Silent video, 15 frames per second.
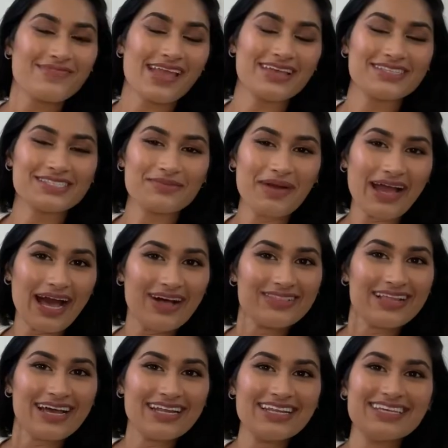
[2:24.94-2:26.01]
So my
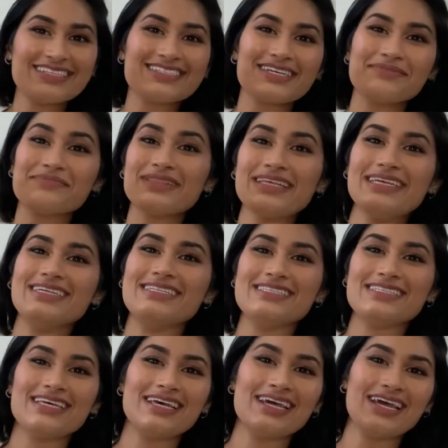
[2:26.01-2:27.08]
outline is complete,
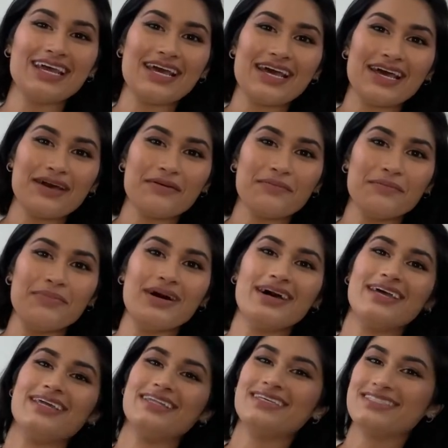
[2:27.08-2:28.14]
but
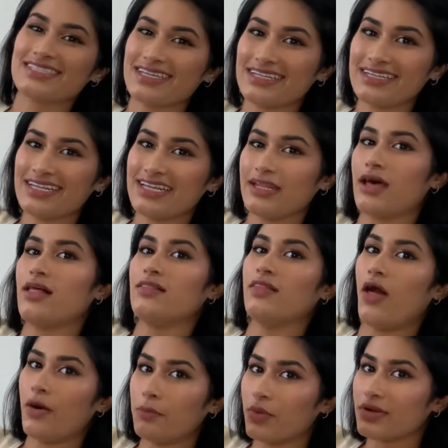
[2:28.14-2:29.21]
it is going to need a
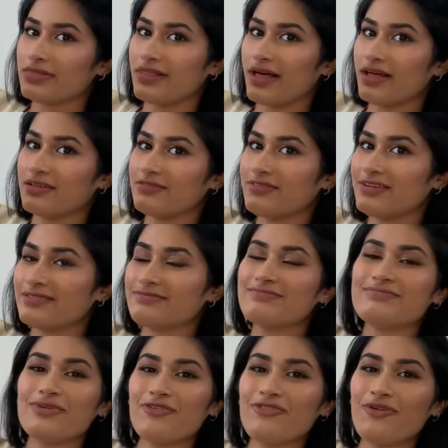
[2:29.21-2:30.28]
lot more love
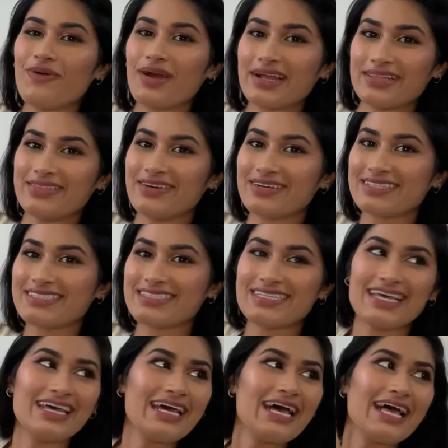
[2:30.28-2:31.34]
before it looks
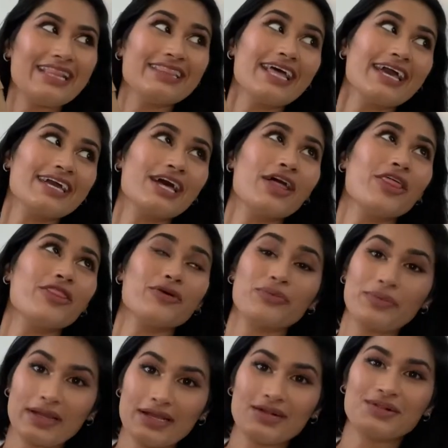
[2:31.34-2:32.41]
the real